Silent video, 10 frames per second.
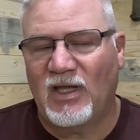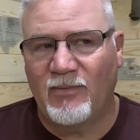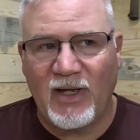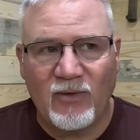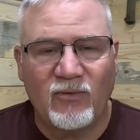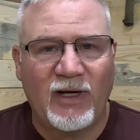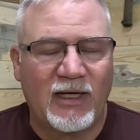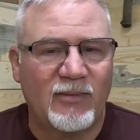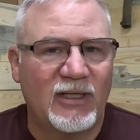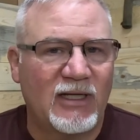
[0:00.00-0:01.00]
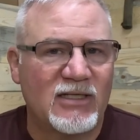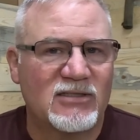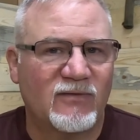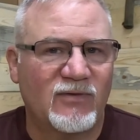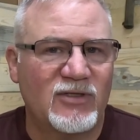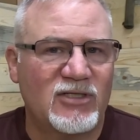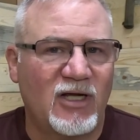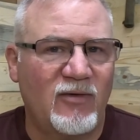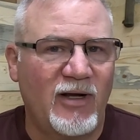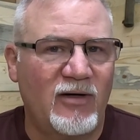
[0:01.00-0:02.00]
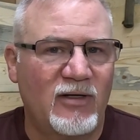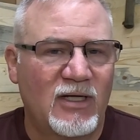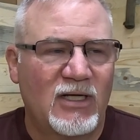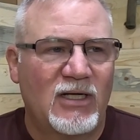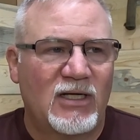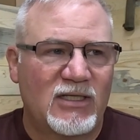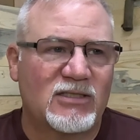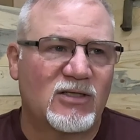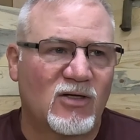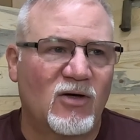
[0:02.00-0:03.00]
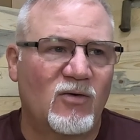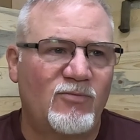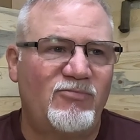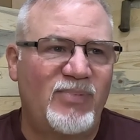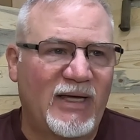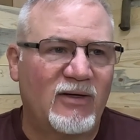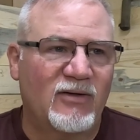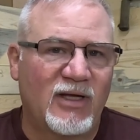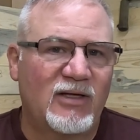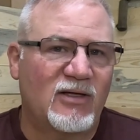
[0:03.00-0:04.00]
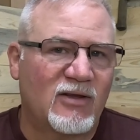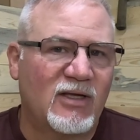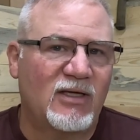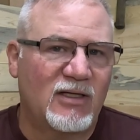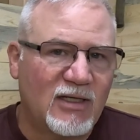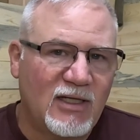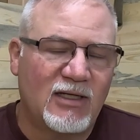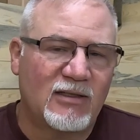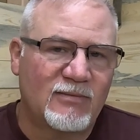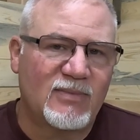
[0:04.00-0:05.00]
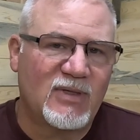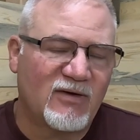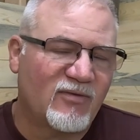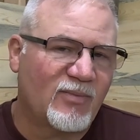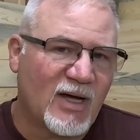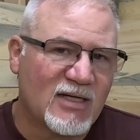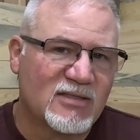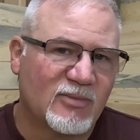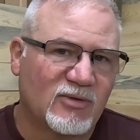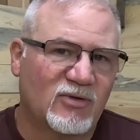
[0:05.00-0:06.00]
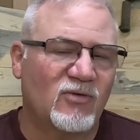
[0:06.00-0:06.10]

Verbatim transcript: And my recommendation for a generator is to go bigger than you think you need, if possible.